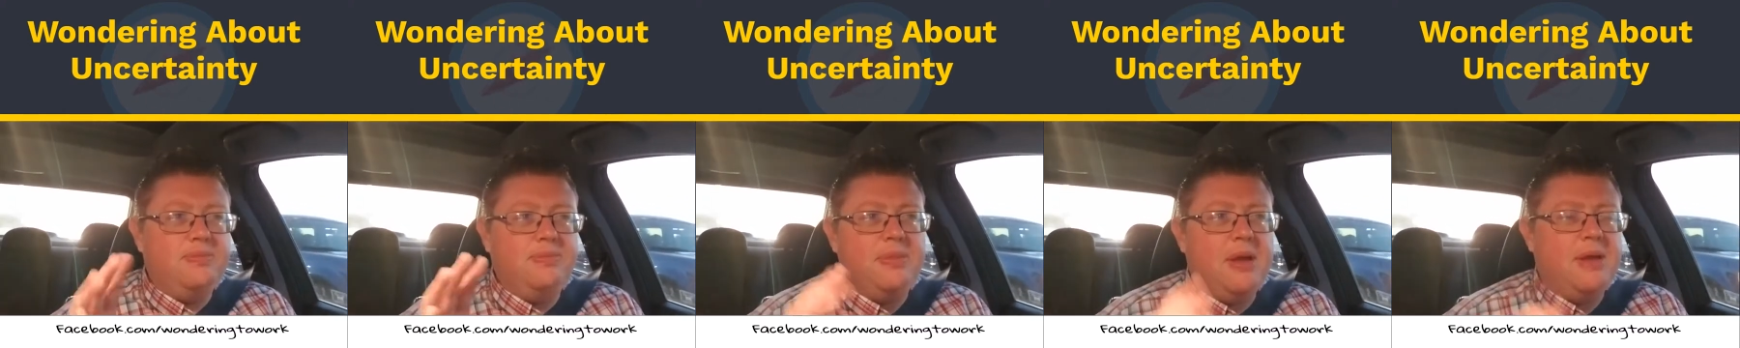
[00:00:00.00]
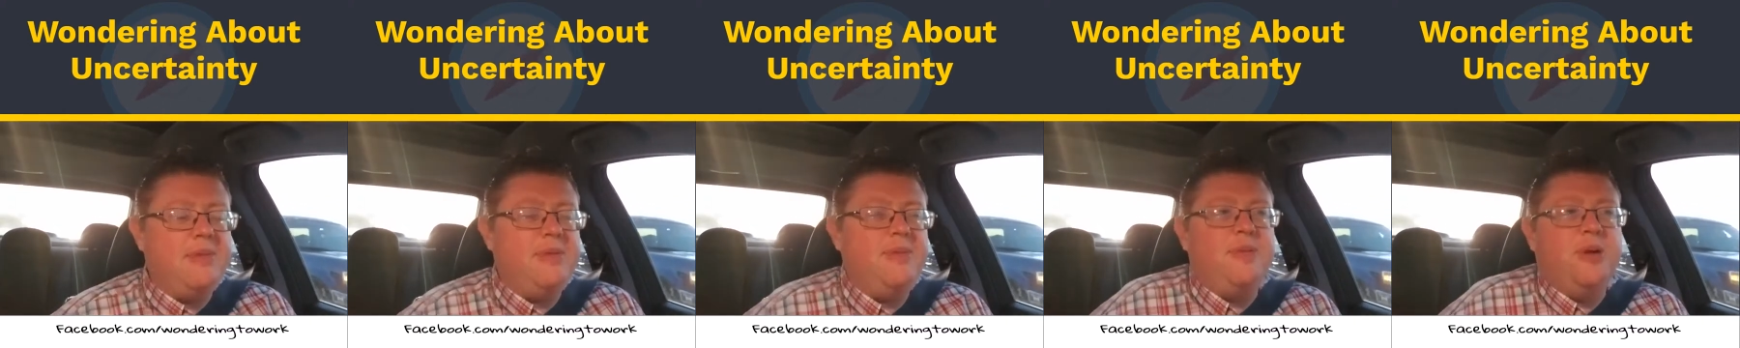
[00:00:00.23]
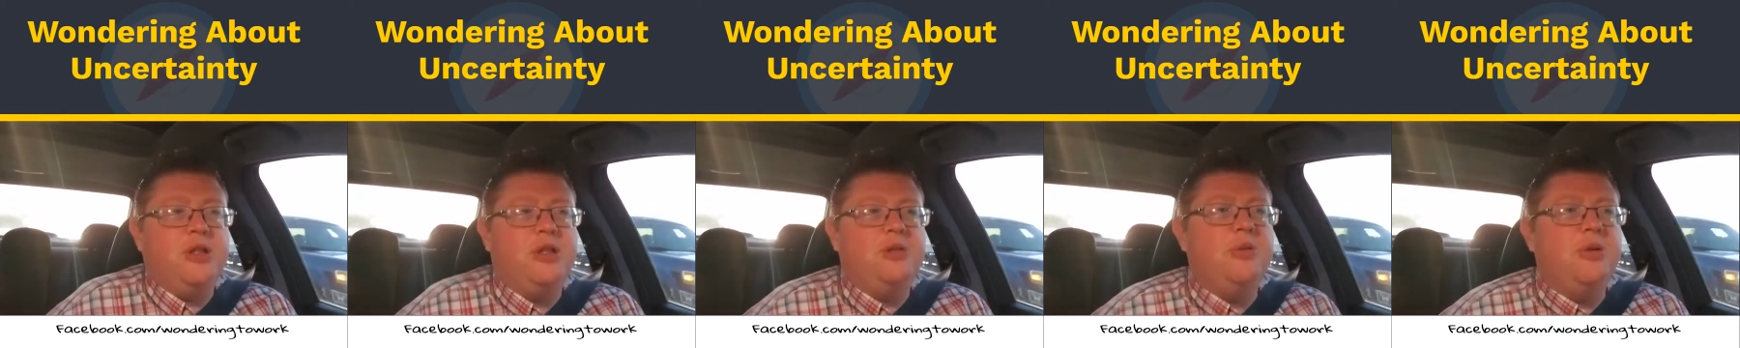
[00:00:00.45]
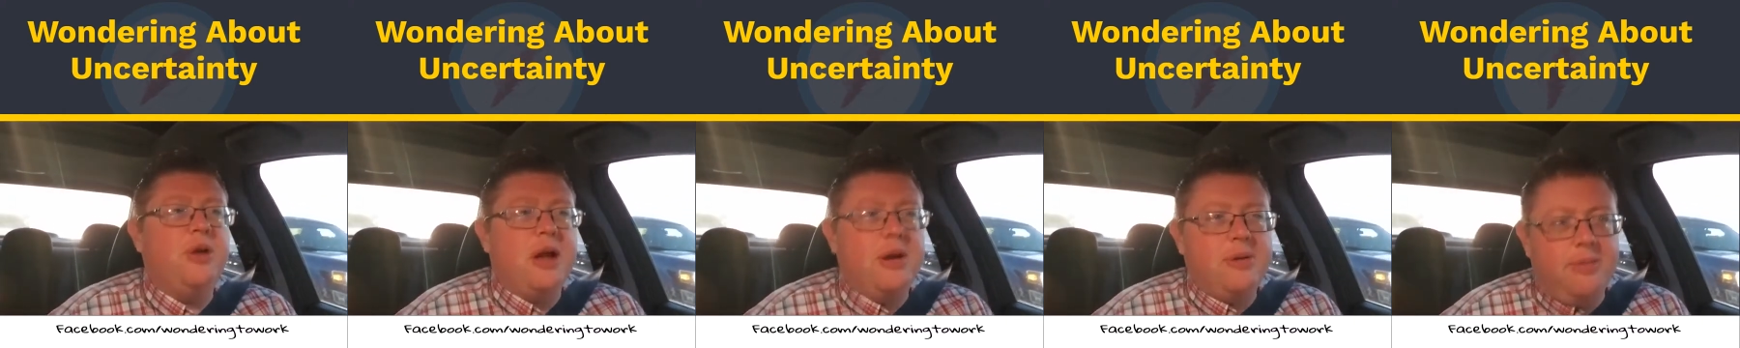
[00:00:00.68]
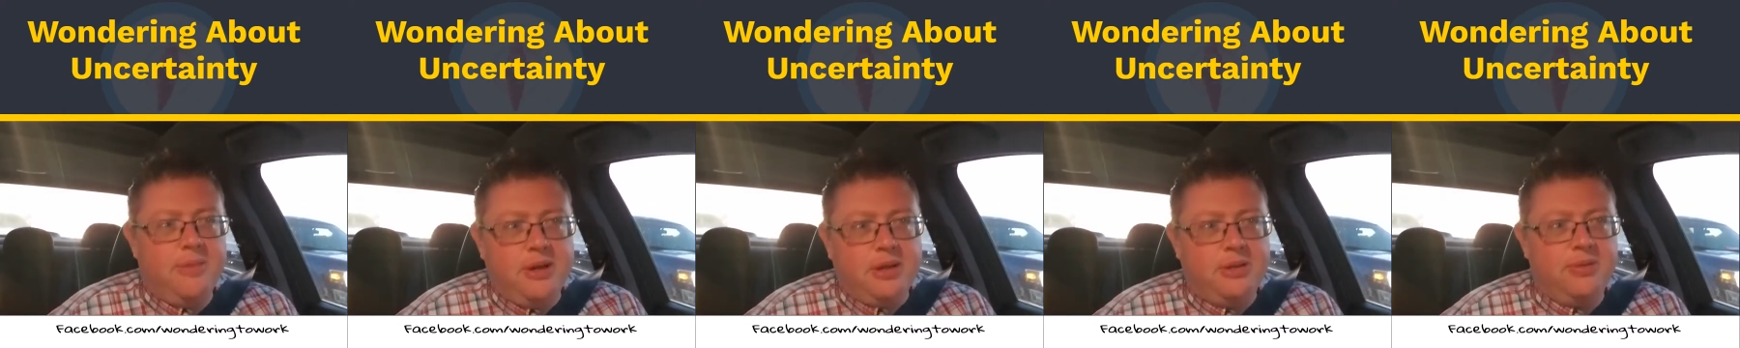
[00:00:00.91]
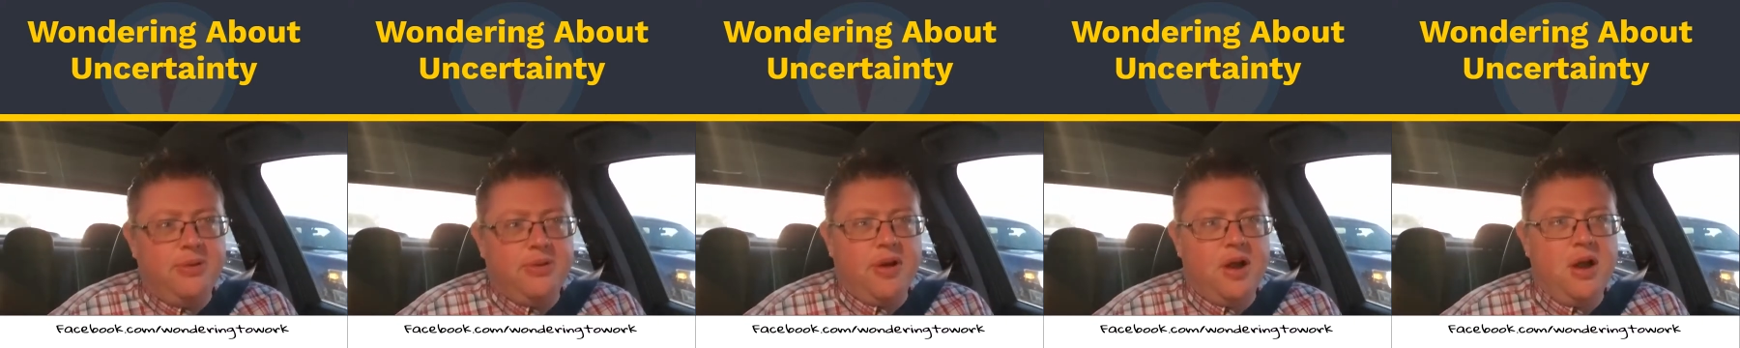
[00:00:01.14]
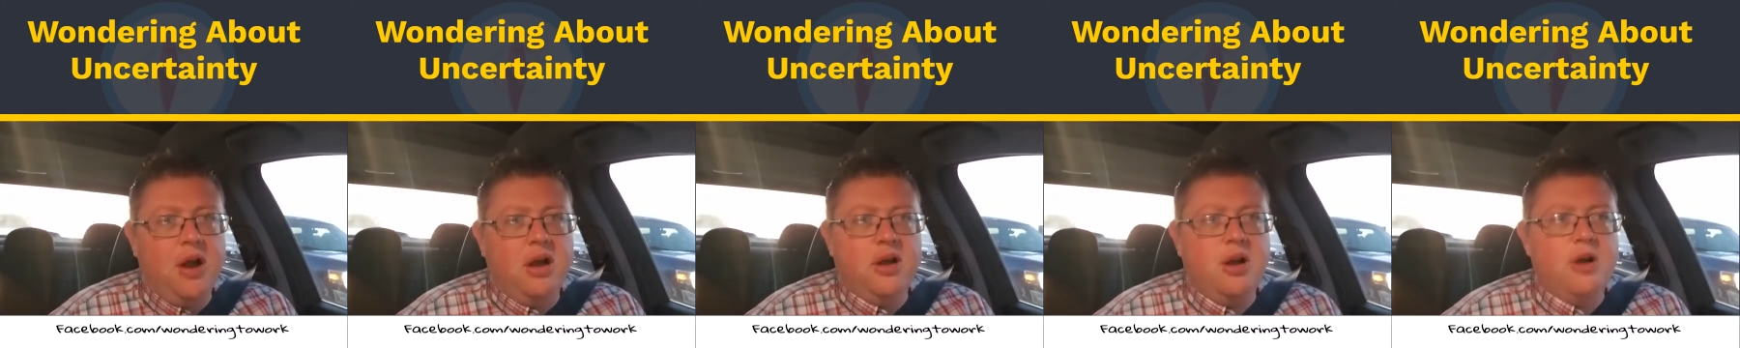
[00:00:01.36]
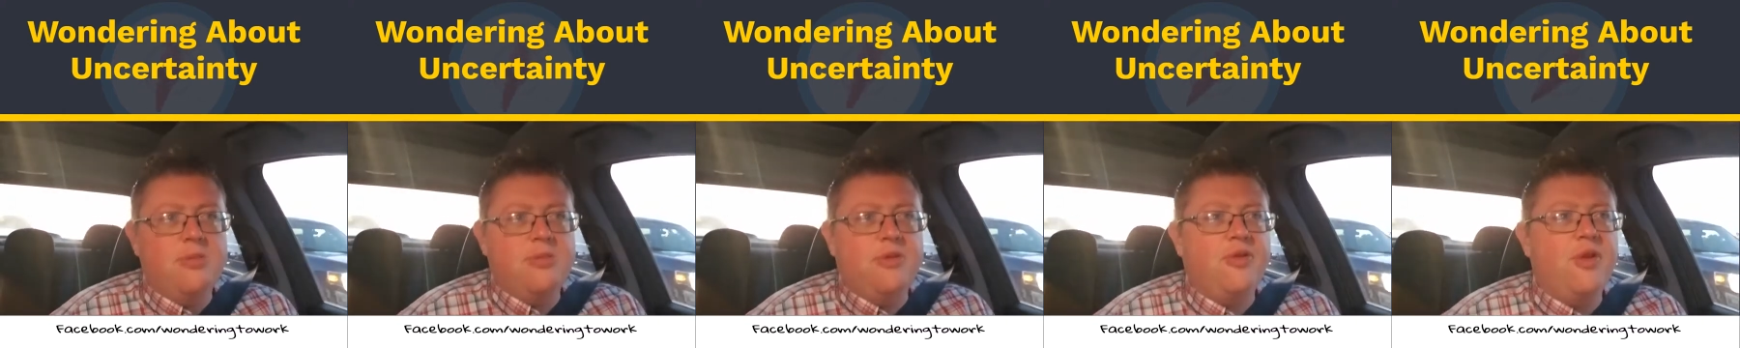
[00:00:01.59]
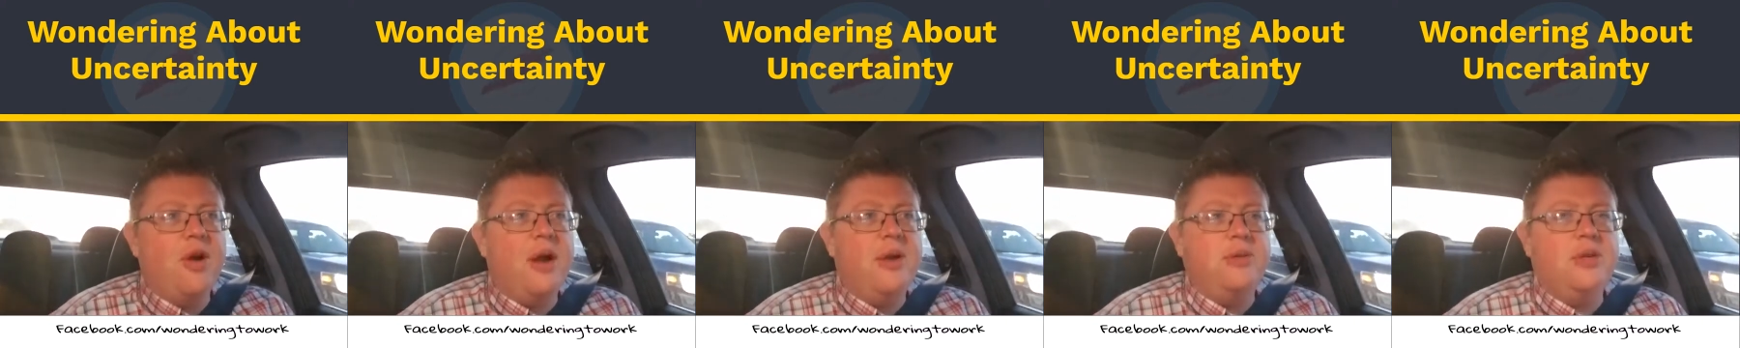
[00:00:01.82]
maybe principle a couple months ago
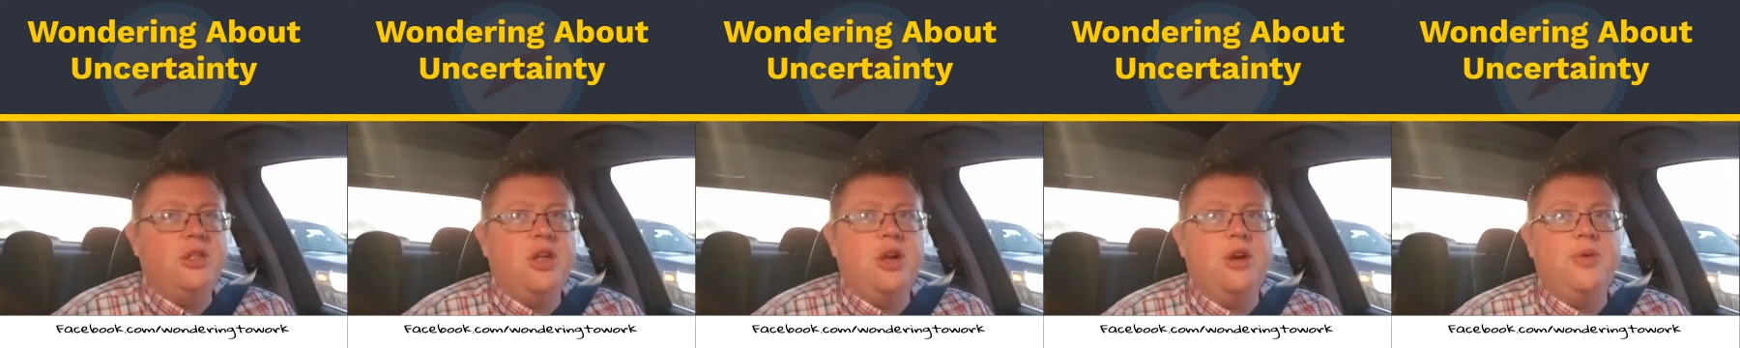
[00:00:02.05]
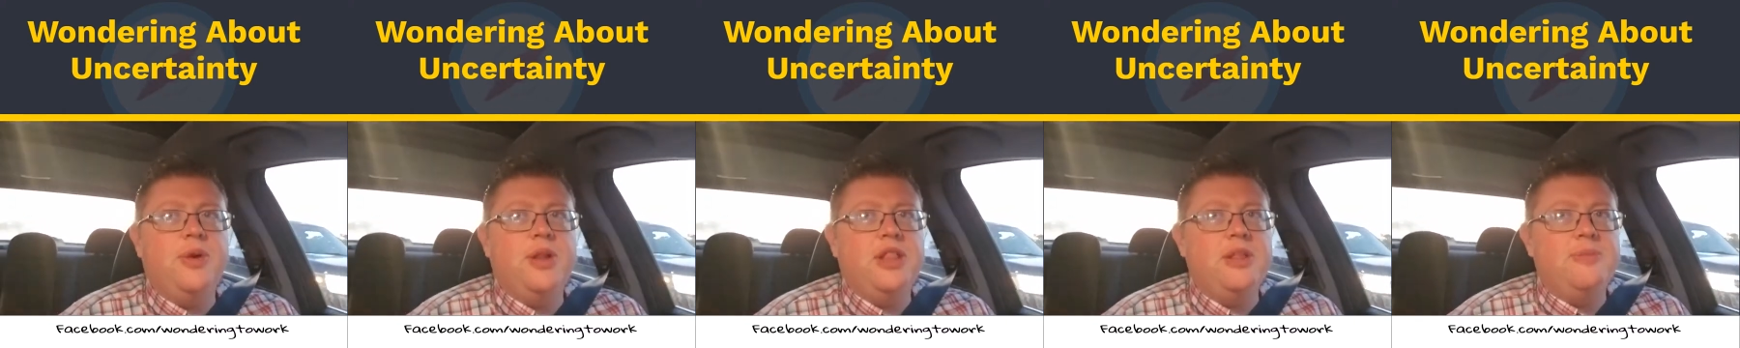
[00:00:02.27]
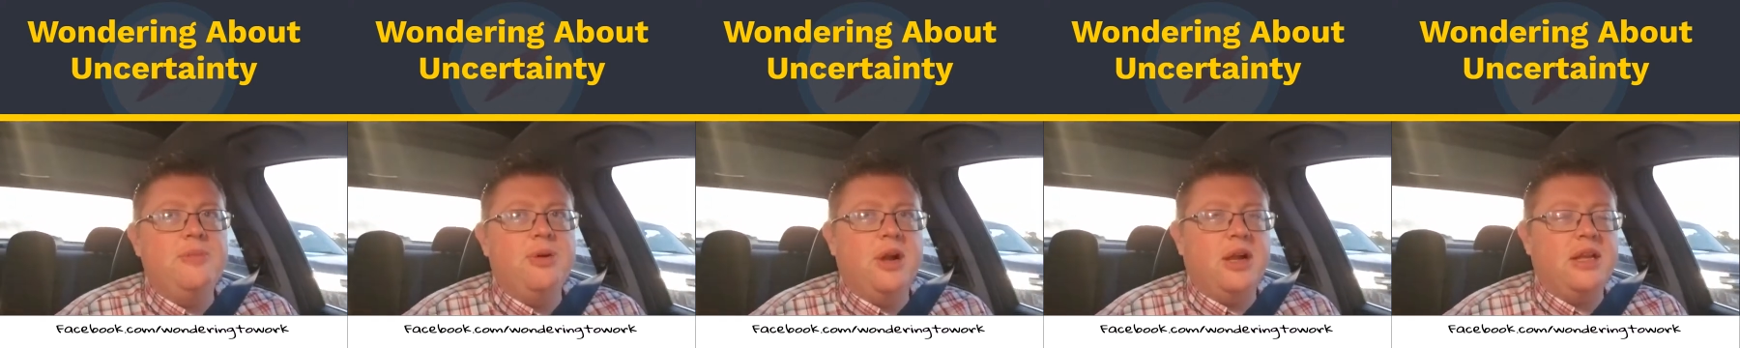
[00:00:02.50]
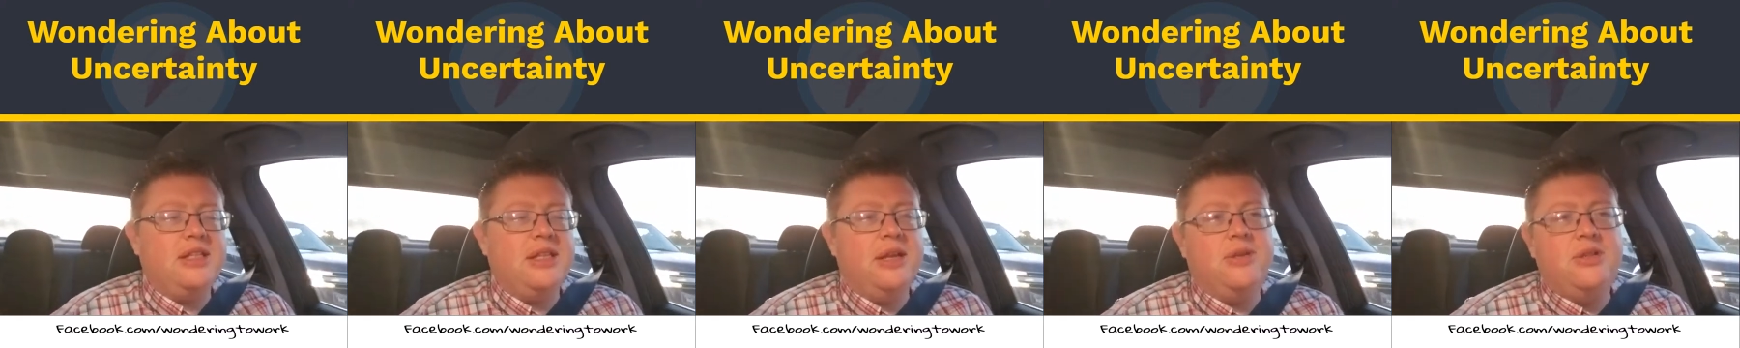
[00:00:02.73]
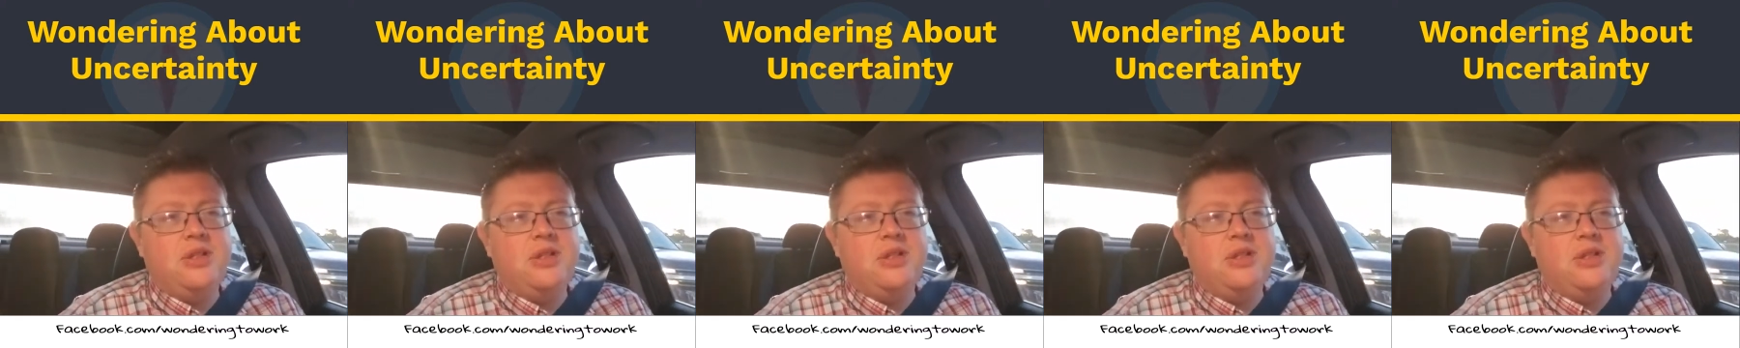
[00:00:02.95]
before I started reading the book, because I